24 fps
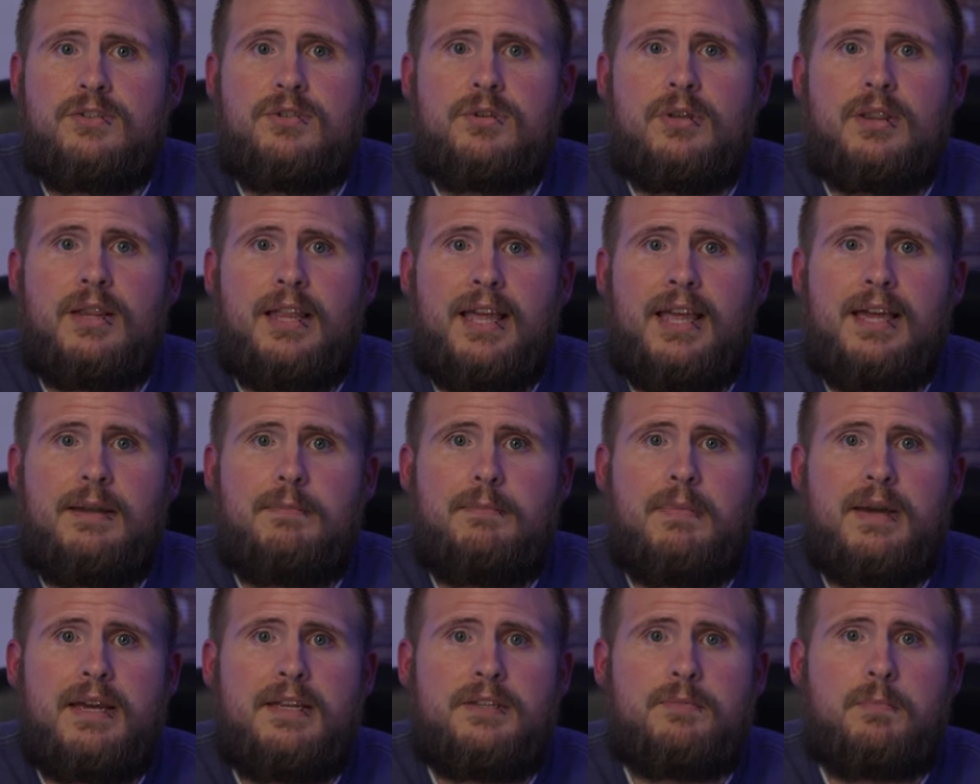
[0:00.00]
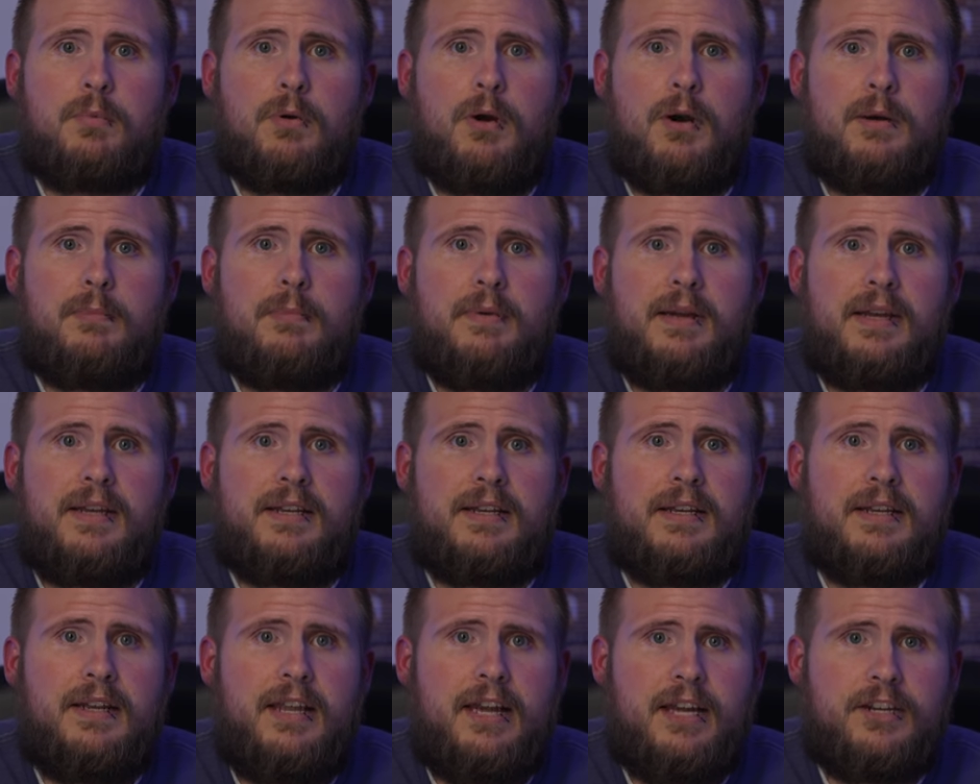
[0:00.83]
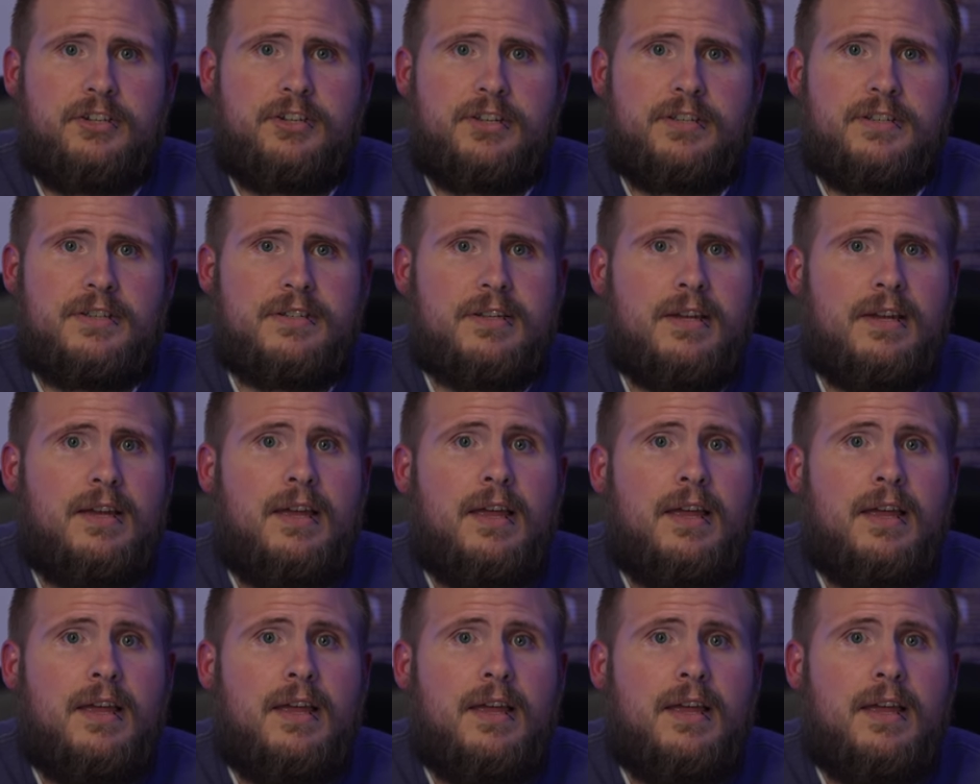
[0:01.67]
to land-based broadband connections.